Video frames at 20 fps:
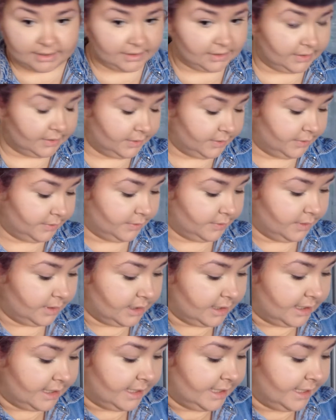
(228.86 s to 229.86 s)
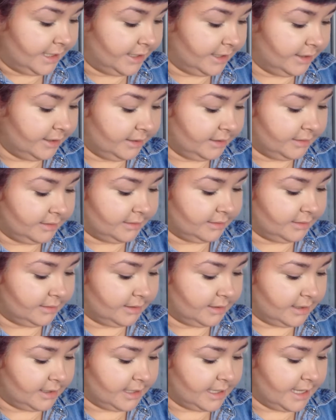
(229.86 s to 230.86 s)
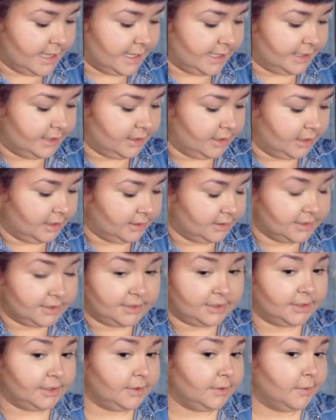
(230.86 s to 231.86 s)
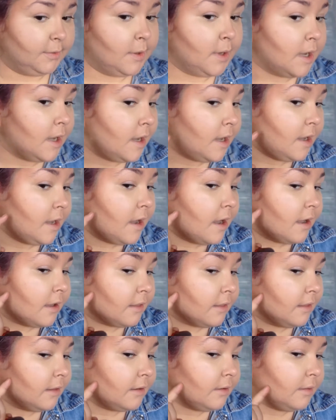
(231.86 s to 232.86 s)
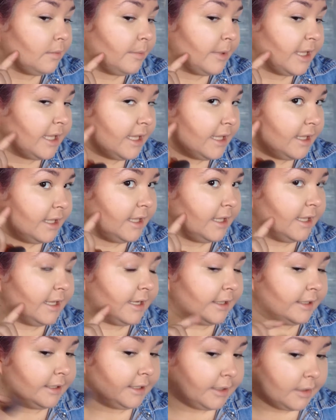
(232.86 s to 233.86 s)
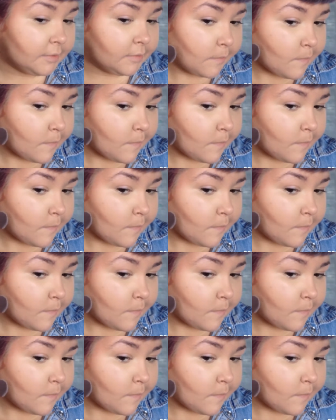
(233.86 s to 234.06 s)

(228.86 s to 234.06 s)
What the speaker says: So there, and also a little bit here.